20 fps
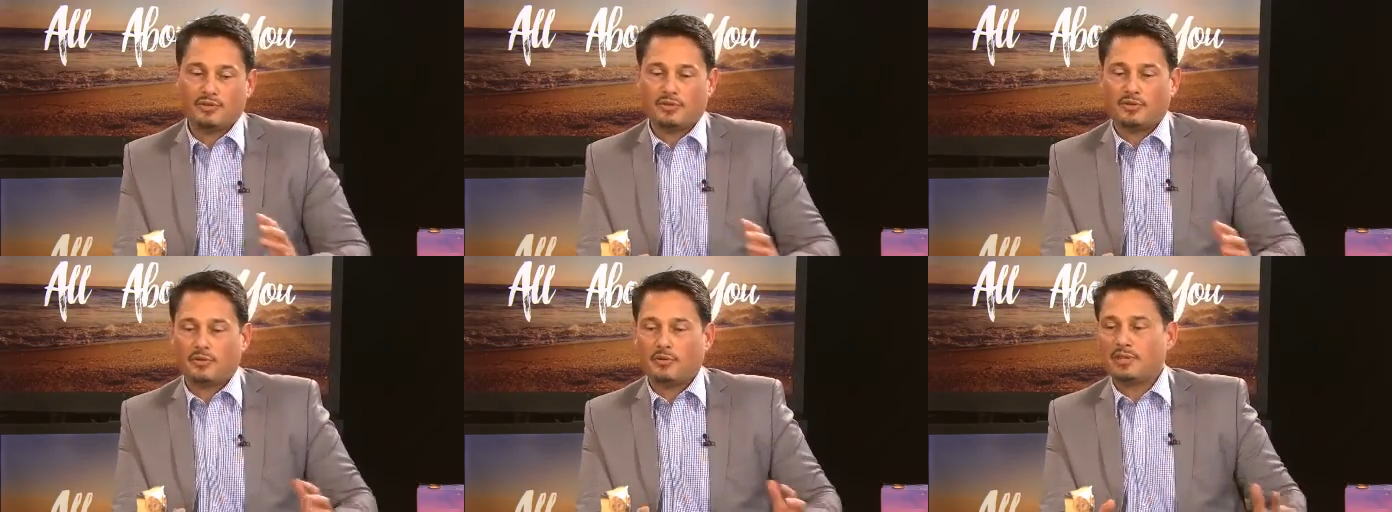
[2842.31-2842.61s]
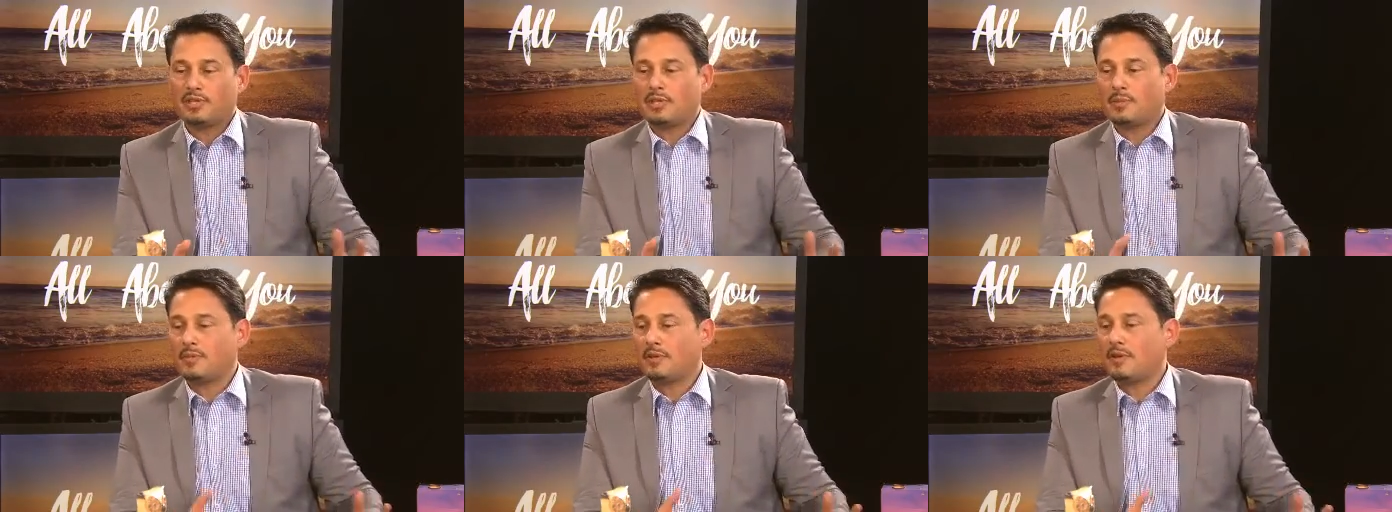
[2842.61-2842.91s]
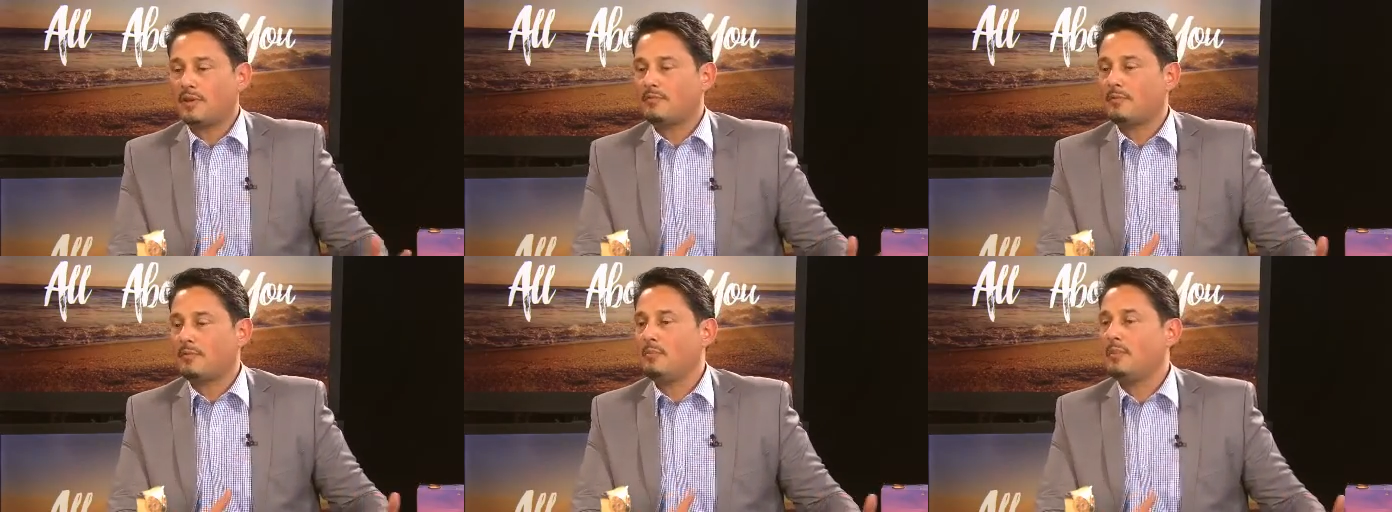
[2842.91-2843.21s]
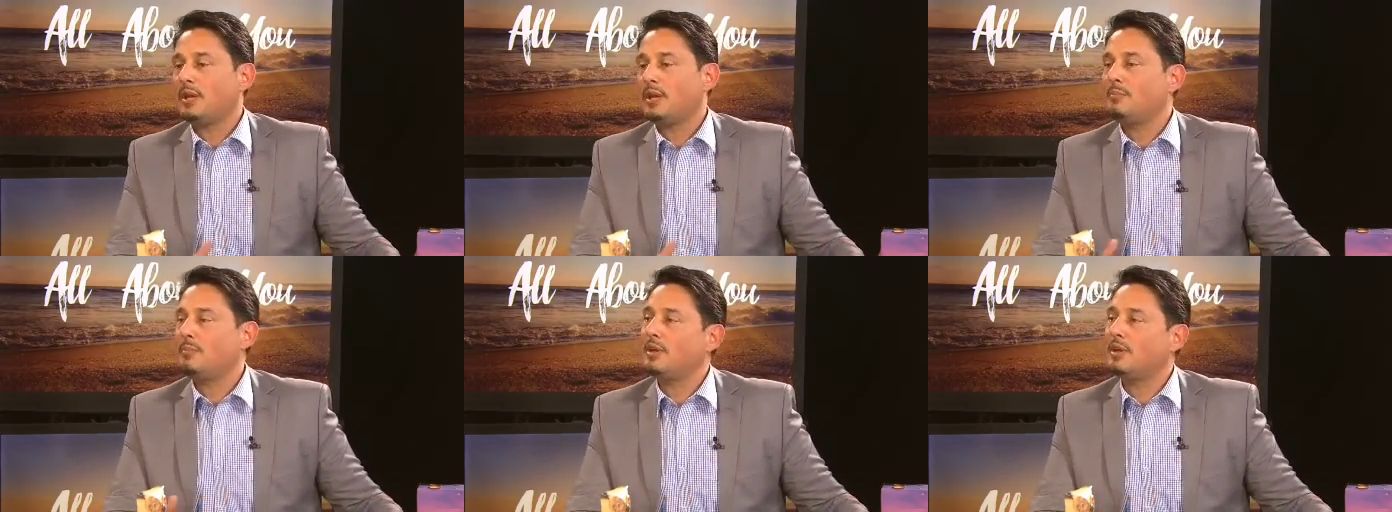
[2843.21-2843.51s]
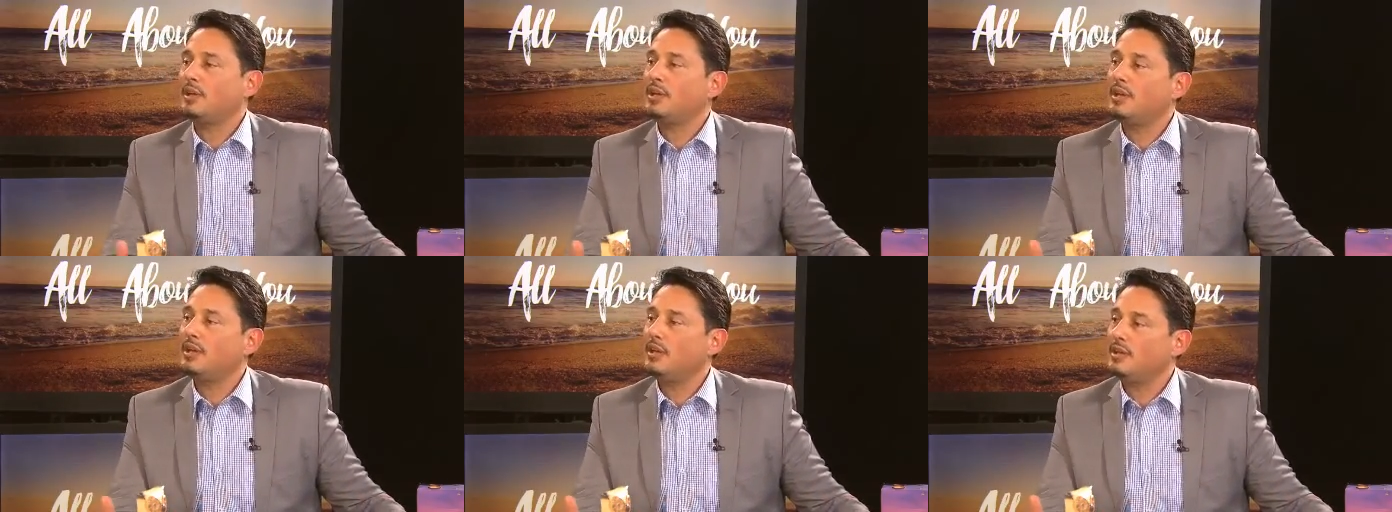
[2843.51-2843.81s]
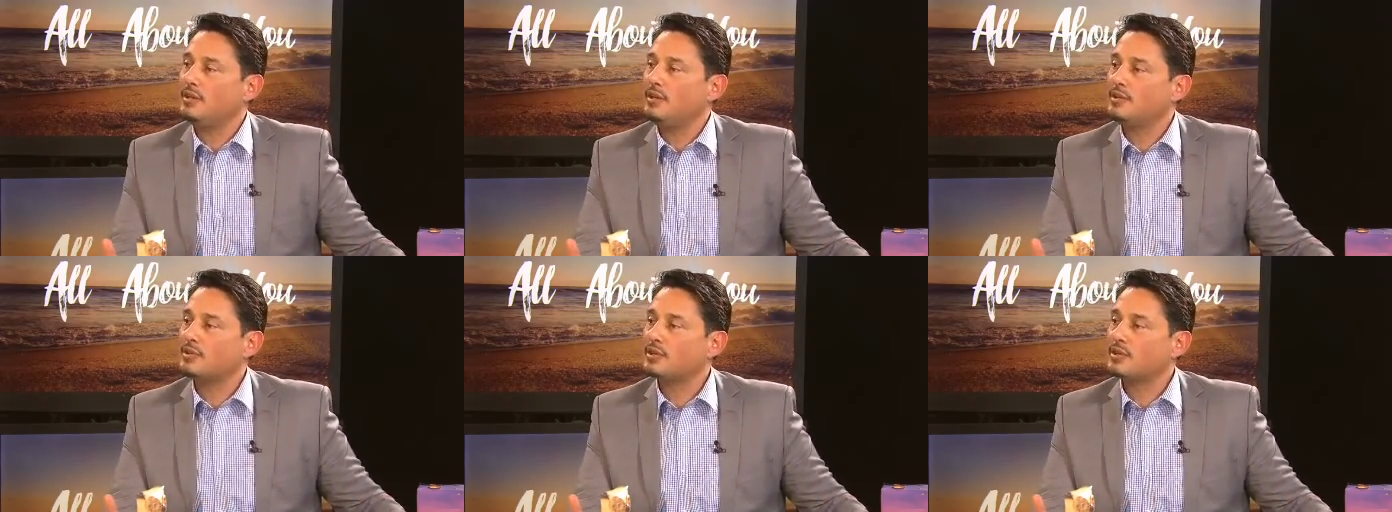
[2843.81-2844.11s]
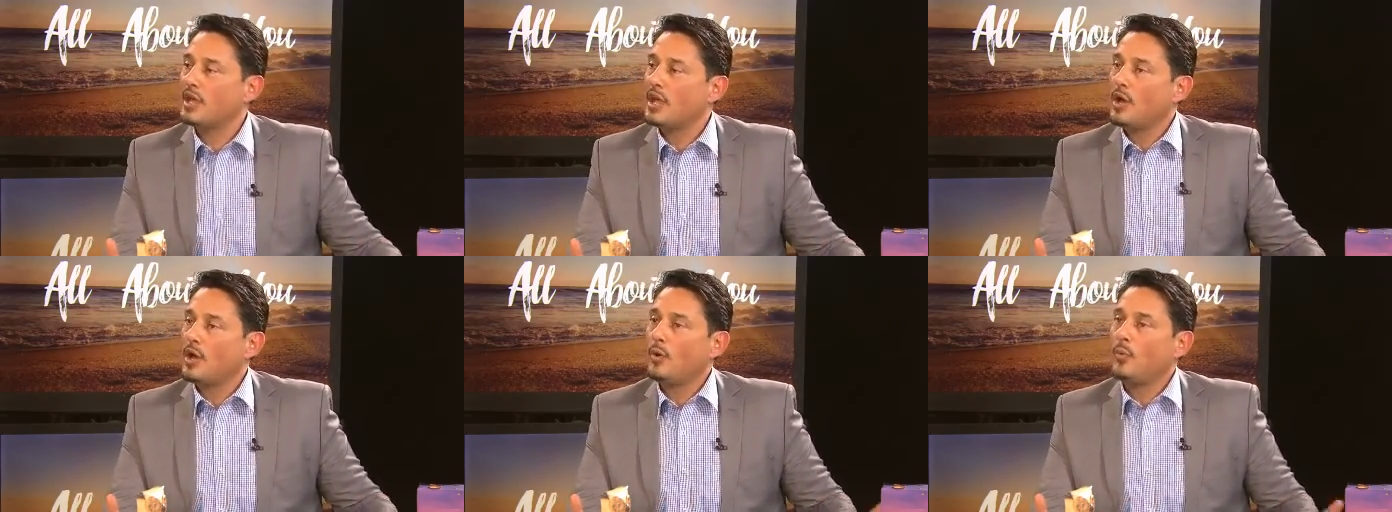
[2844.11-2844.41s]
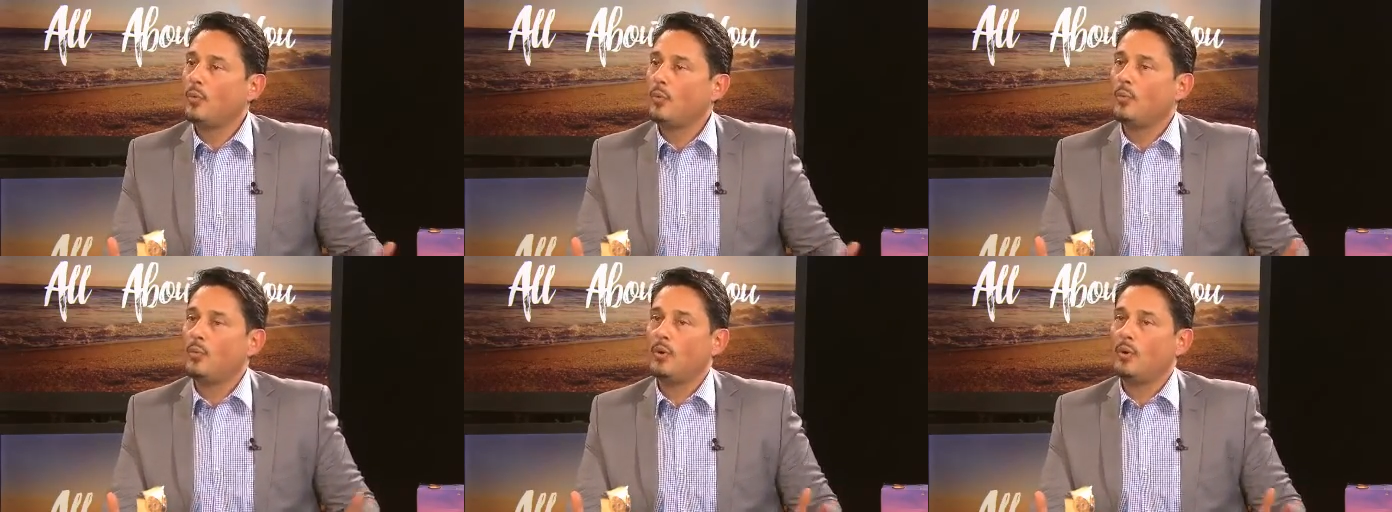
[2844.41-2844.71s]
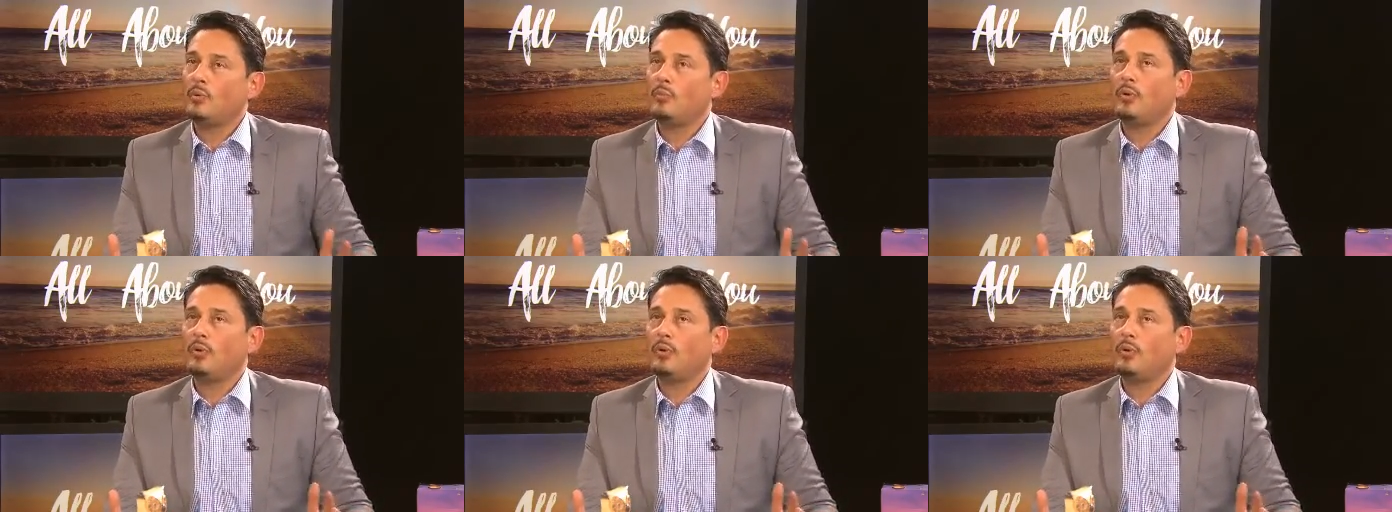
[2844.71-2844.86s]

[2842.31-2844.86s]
doing something over many, many years, all